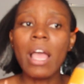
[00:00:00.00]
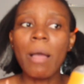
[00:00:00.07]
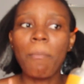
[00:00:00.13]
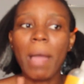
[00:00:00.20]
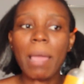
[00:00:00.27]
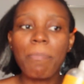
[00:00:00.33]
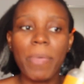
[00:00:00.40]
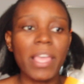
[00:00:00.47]

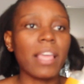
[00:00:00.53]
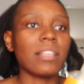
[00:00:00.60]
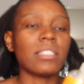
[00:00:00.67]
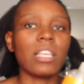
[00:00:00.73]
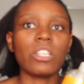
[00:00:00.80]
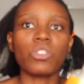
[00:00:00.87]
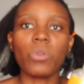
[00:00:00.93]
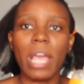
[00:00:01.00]
My
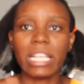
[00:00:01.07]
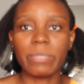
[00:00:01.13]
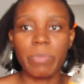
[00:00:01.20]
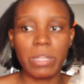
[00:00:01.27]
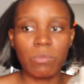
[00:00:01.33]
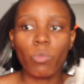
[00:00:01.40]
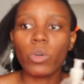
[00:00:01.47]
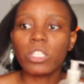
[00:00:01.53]
biggest issue has
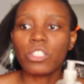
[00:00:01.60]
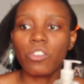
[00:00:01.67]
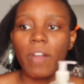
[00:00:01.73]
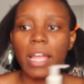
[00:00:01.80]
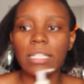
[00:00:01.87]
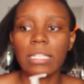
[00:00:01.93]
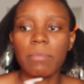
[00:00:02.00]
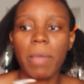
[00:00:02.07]
been
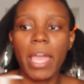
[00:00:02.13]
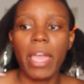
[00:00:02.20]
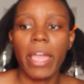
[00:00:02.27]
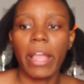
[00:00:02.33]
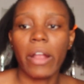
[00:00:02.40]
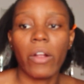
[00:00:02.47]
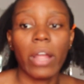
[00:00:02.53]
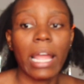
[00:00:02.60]
moisturizing my
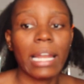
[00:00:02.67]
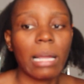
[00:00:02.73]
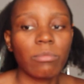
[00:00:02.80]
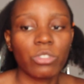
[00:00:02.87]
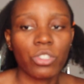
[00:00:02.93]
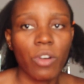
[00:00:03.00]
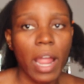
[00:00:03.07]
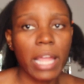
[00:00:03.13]
hair, and I'm
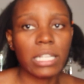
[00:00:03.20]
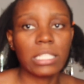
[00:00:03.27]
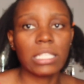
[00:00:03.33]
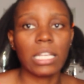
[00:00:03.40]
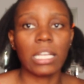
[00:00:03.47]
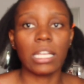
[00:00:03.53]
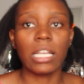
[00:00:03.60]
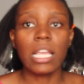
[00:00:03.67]
trying
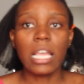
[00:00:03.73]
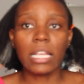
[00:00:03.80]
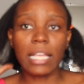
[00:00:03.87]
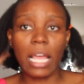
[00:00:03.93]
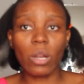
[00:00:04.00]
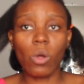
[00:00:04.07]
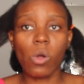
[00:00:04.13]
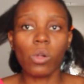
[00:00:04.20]
to
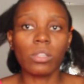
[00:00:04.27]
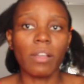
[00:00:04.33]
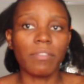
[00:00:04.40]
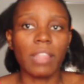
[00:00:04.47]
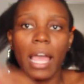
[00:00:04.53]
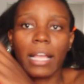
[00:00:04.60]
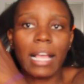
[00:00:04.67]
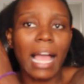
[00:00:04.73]
get a hold of that.